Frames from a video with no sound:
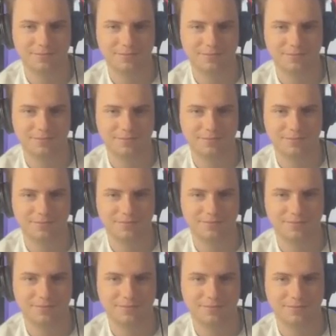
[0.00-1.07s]

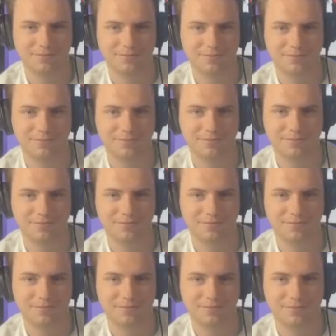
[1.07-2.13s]

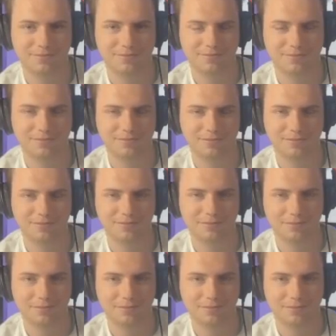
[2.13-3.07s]
(silent)